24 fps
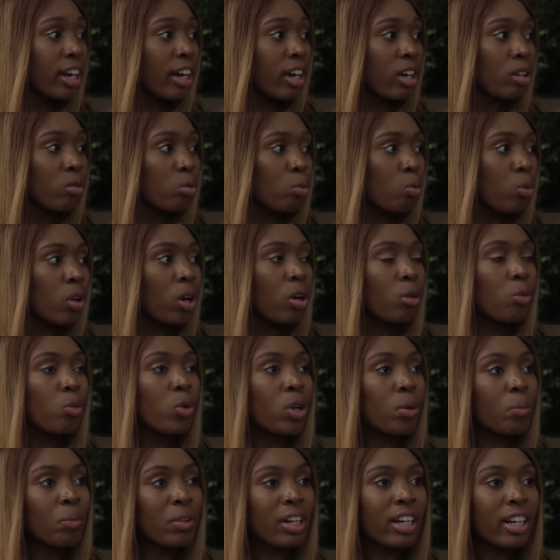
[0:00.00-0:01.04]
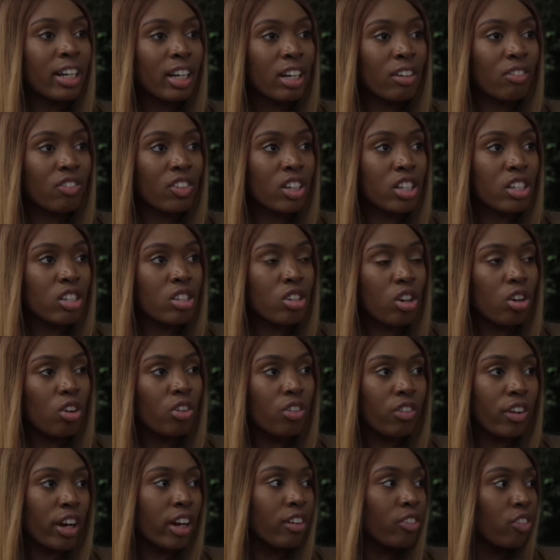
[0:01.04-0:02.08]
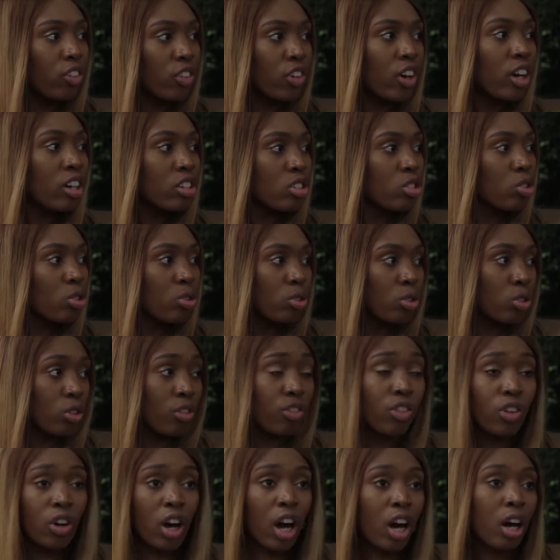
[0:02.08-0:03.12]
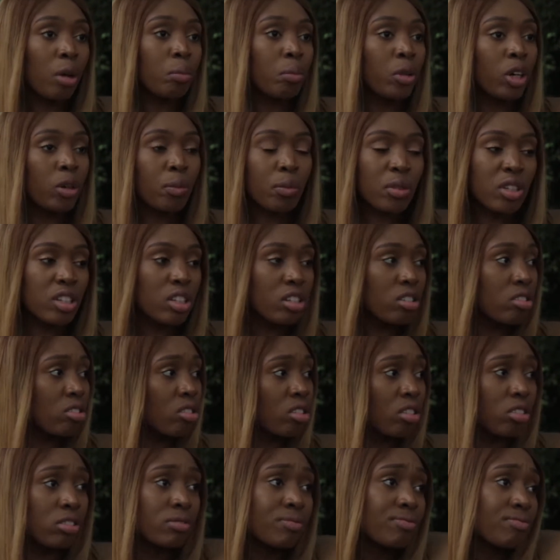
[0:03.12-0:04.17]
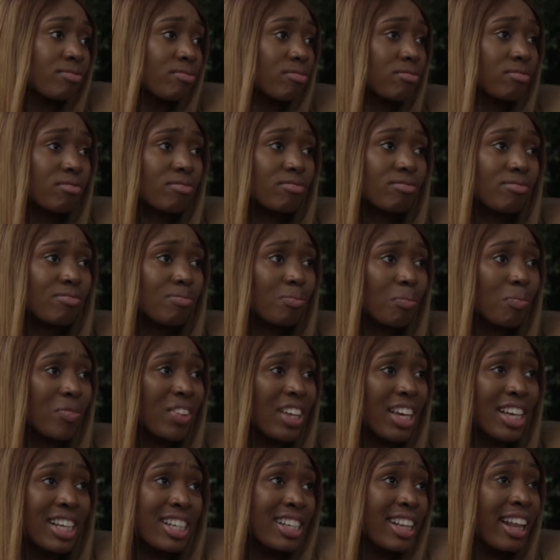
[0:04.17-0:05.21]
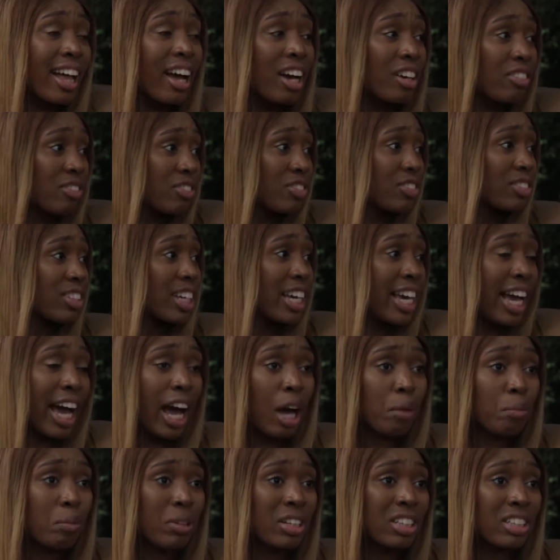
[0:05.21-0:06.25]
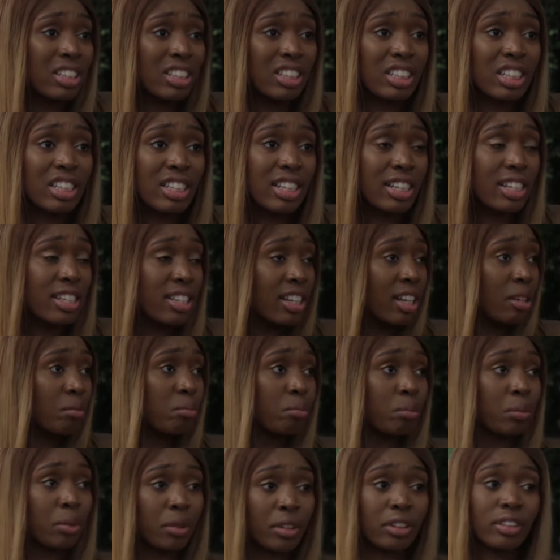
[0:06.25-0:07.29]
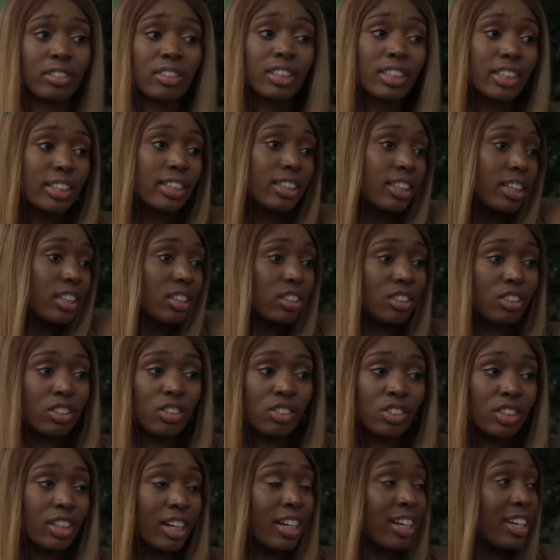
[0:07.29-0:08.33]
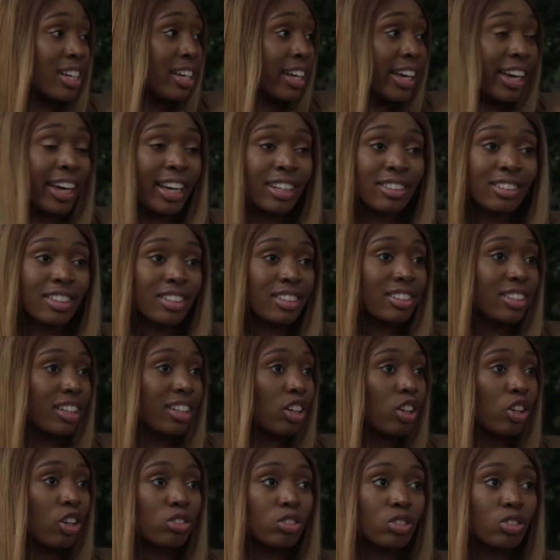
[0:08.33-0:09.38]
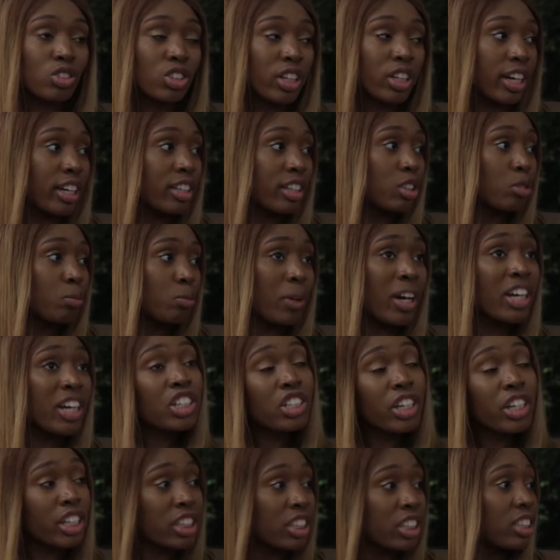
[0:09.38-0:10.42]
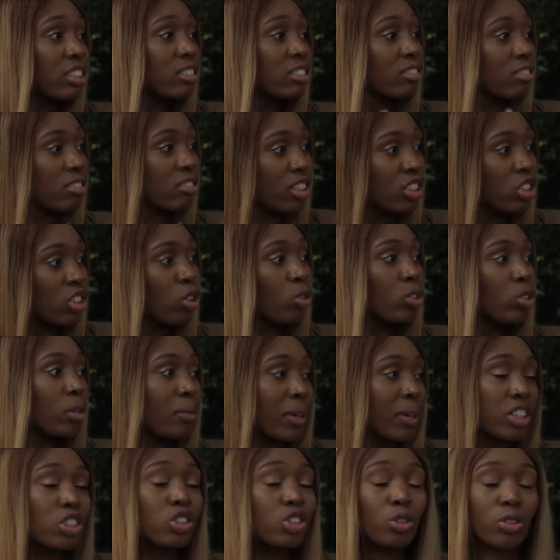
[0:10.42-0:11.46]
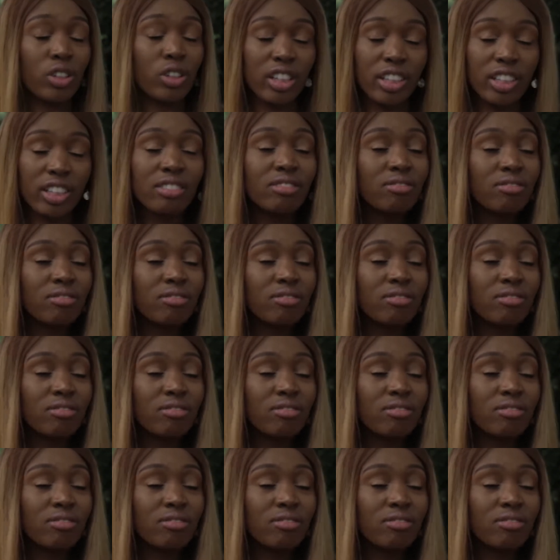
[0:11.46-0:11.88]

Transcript: and what we believe is correct for us to do, for our purposes. So it's life, it happens in the system, but again, there's a lot to change by changing slowly but surely.